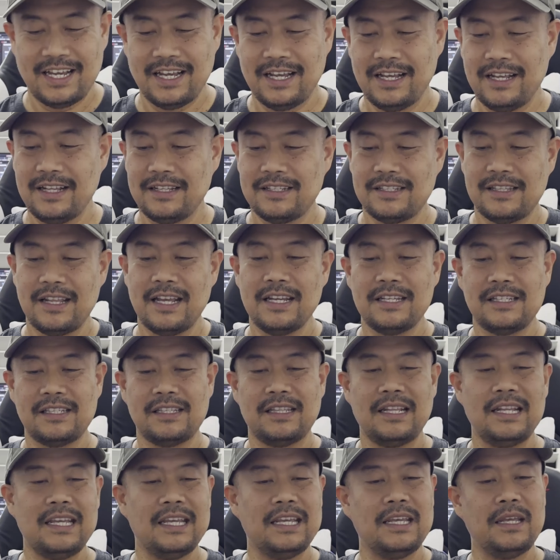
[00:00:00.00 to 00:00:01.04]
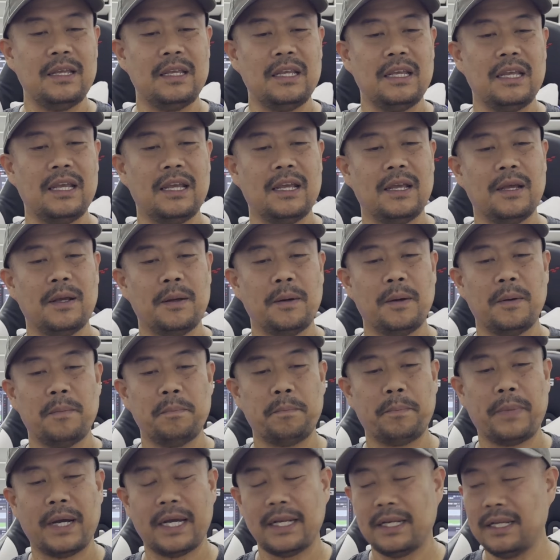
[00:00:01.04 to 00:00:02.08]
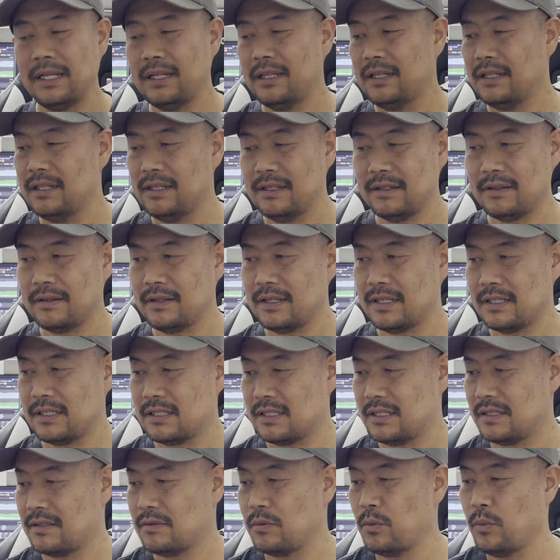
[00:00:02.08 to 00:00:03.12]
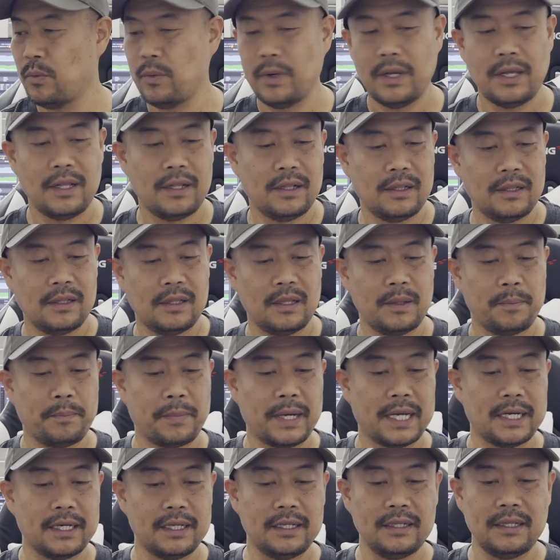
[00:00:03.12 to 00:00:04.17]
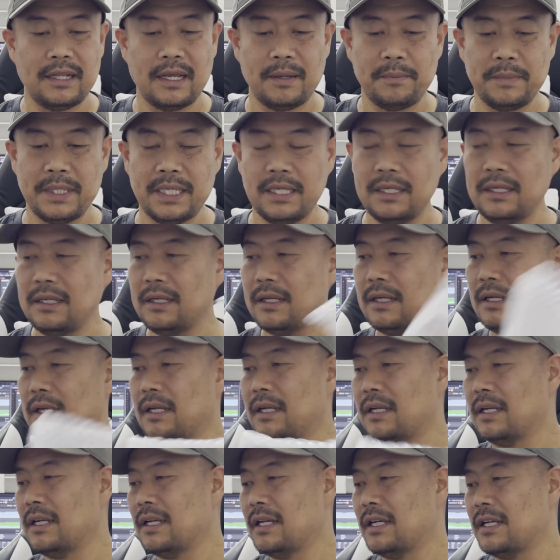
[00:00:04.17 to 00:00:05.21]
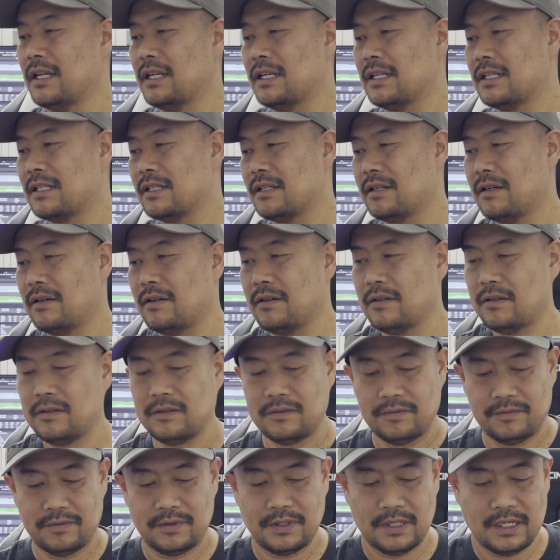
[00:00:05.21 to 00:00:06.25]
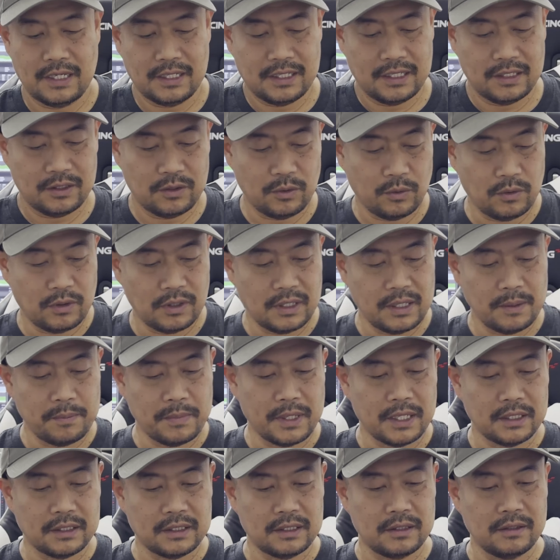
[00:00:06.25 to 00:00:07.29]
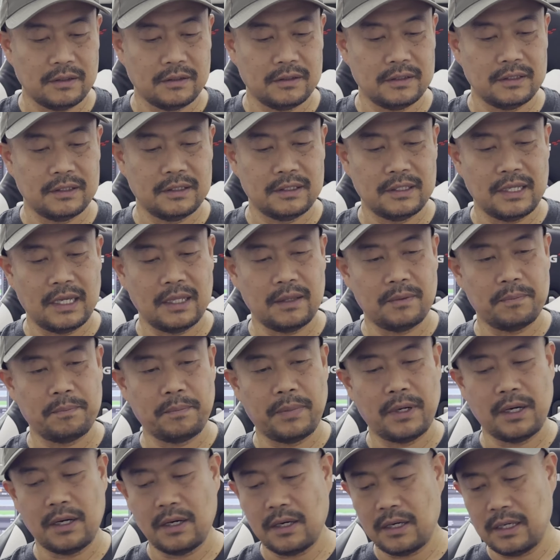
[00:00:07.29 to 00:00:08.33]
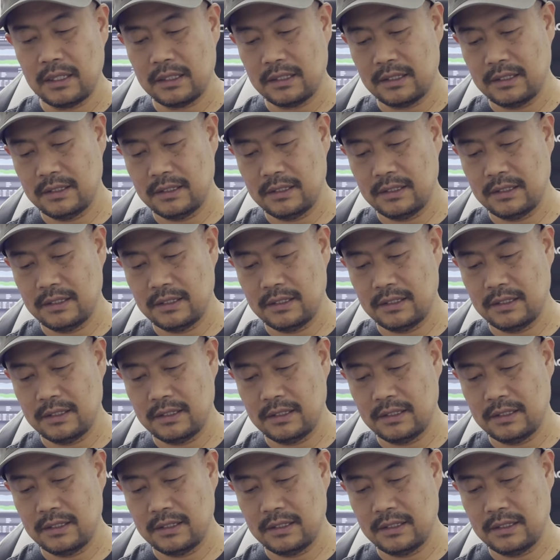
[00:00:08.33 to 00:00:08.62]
It's nicely padded. It's well padded, I mean. So nothing to worry about on that part.